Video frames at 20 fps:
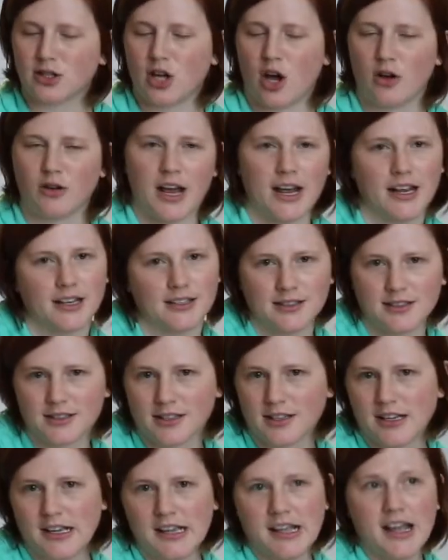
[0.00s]
so nice.
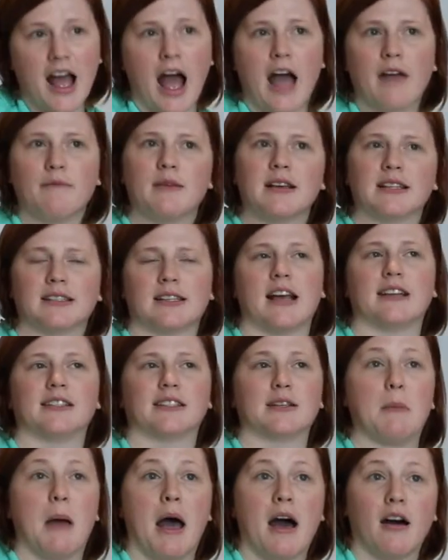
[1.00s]
I miss that
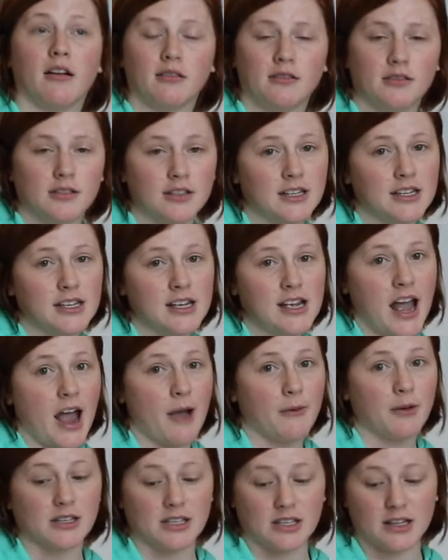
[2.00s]
smell.
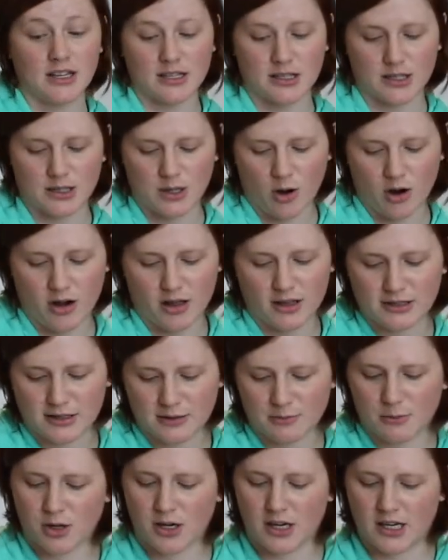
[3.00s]
I went to the store this
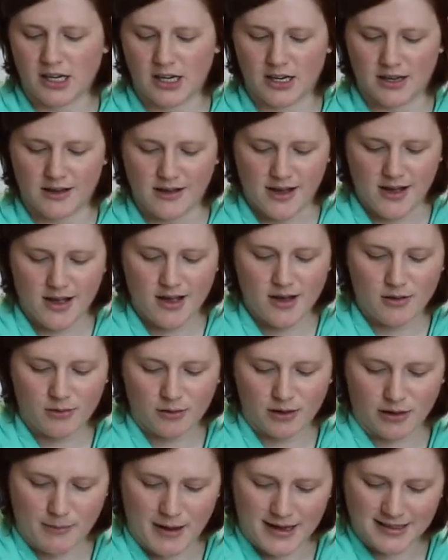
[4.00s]
morning
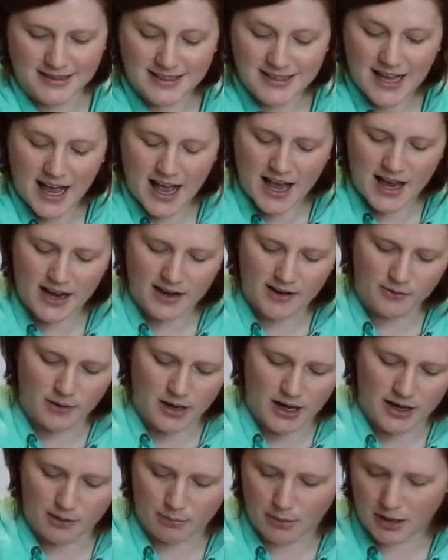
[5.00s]
with my son. We
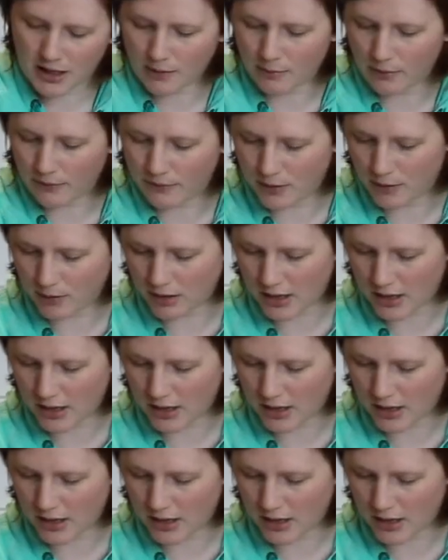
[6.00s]
had to pick up a few